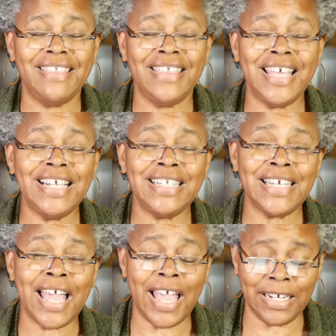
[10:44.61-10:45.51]
These
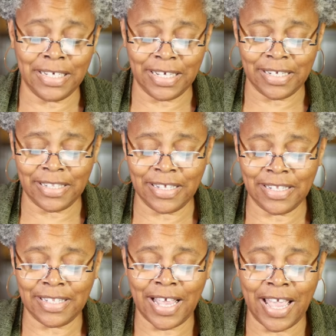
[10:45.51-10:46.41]
tactics,
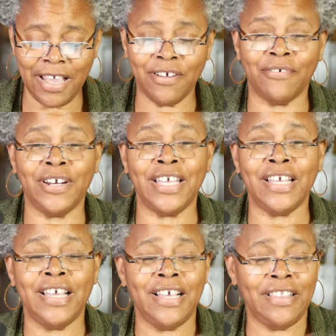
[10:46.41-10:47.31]
this anchoring,
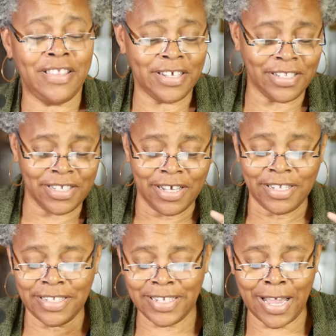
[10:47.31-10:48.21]
this
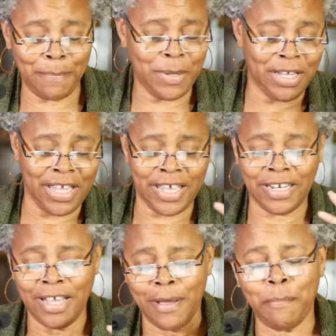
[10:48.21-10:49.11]
stopping
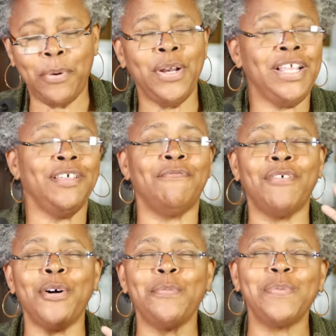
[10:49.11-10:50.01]
and putting the
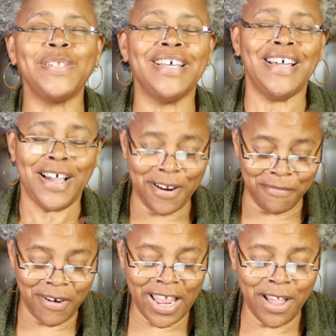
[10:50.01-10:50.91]
ropes
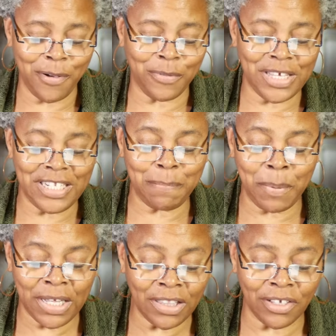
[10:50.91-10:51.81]
around these
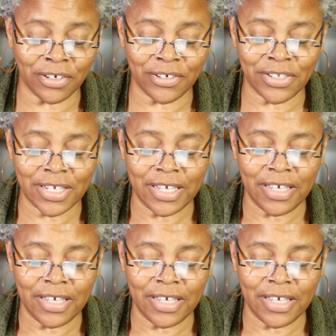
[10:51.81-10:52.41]
pillars,